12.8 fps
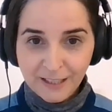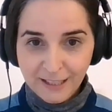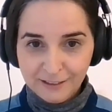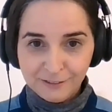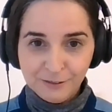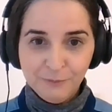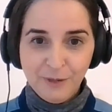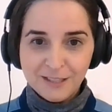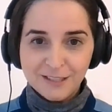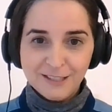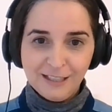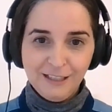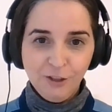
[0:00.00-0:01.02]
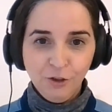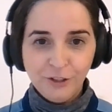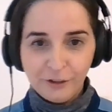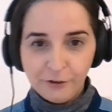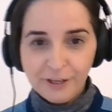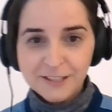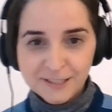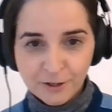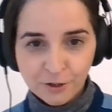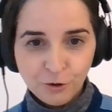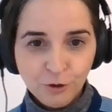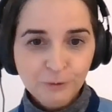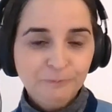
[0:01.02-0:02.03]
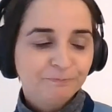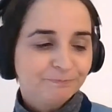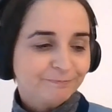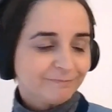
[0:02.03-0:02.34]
cut, basically, or the great circle,